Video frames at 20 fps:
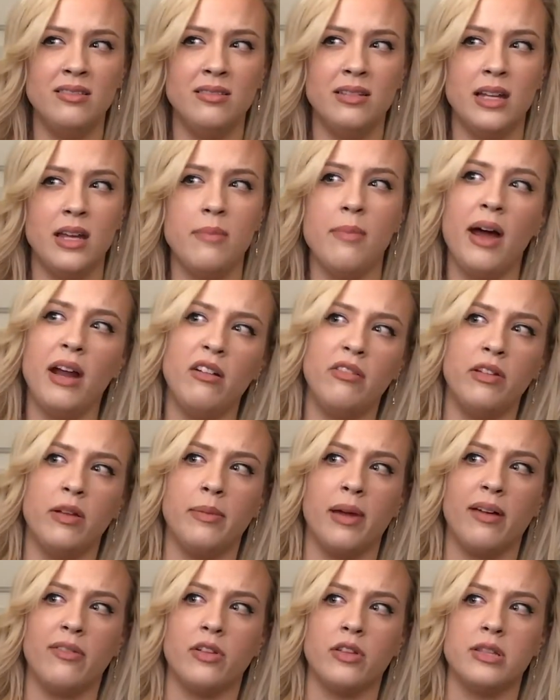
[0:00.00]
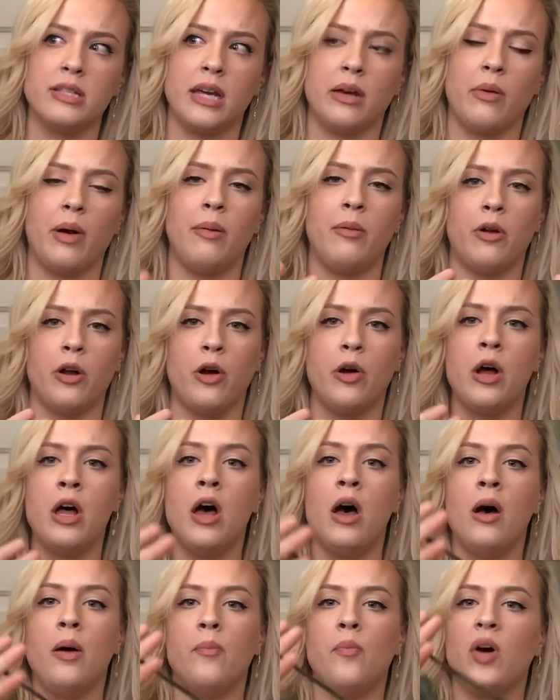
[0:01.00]
it might have fit me after the second one, I don't know.
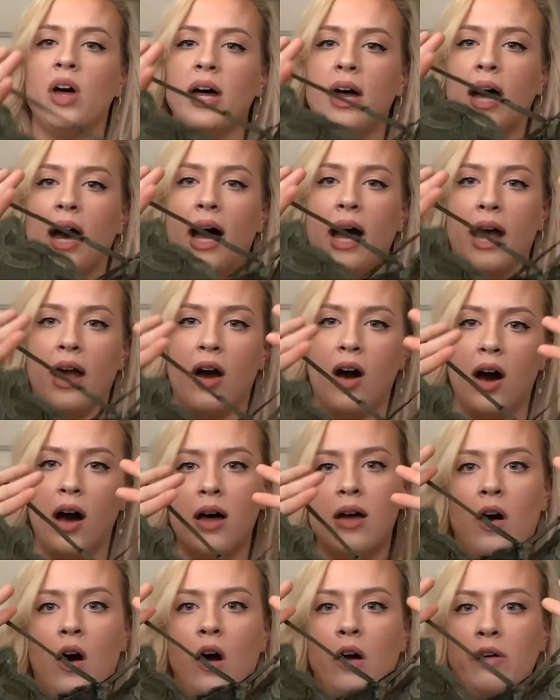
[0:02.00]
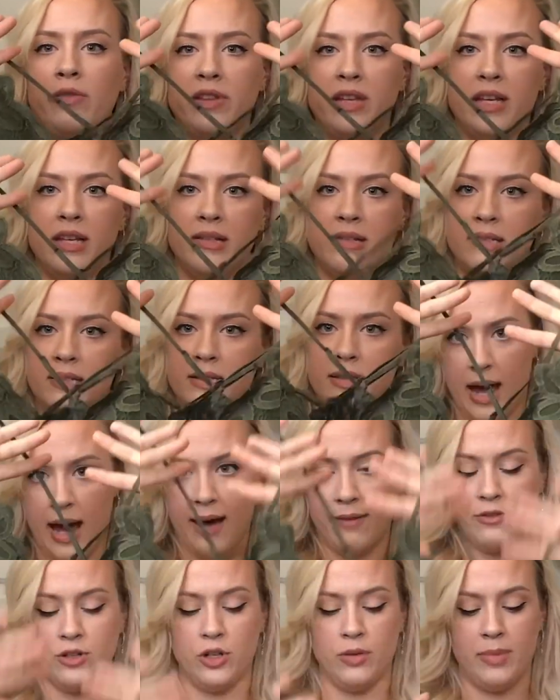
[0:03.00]
But I got all of these
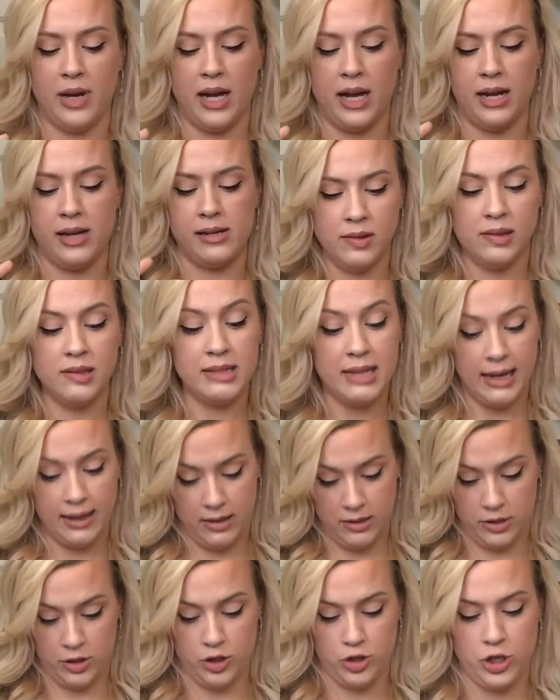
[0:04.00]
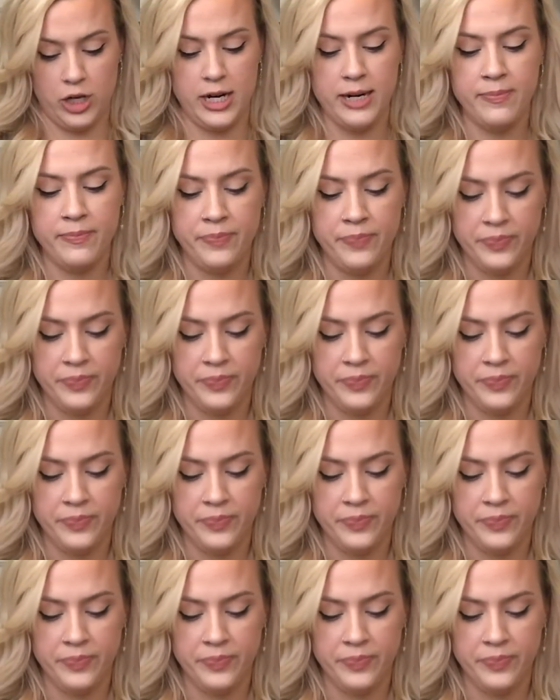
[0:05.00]
after my second surgery.